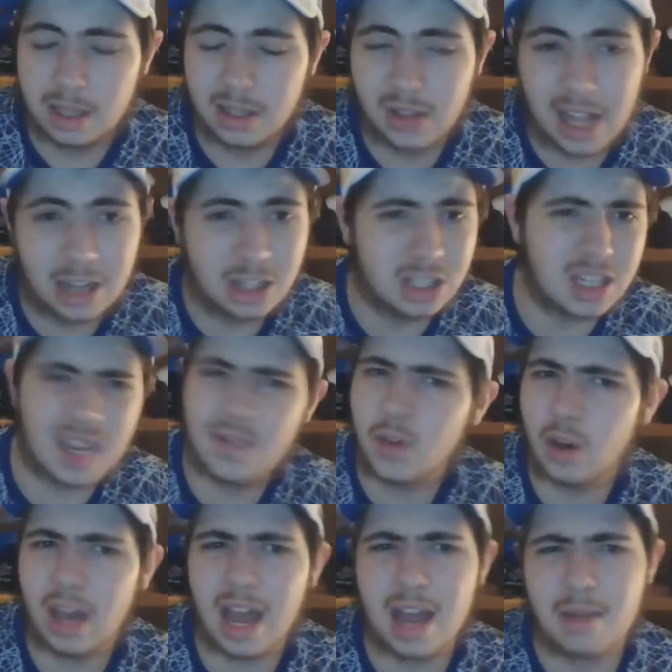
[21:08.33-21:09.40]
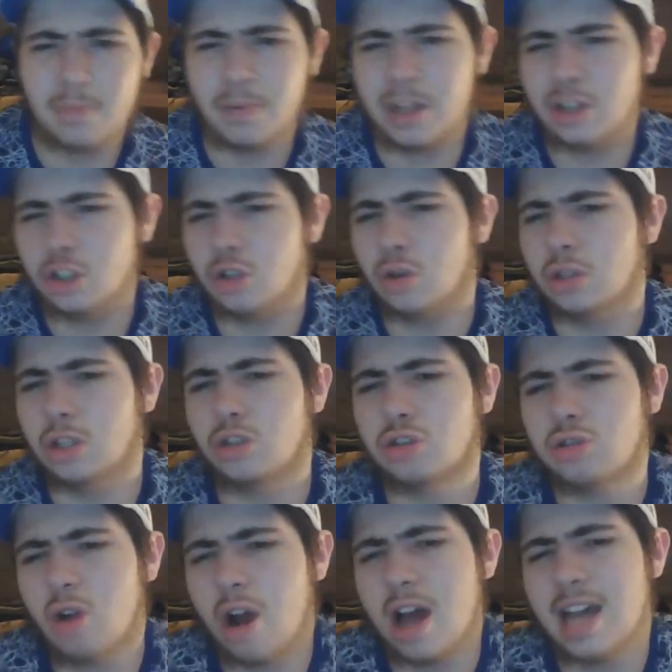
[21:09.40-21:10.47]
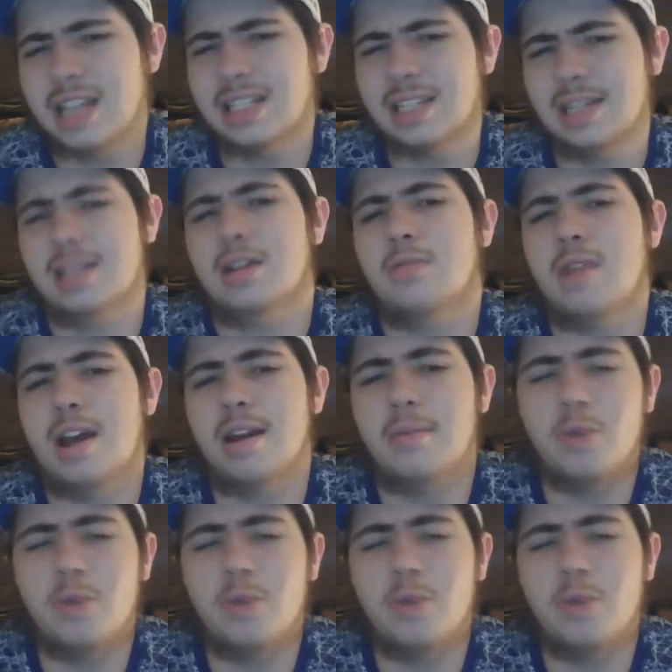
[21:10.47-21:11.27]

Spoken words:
legends, if you can, be sure to try and stick around.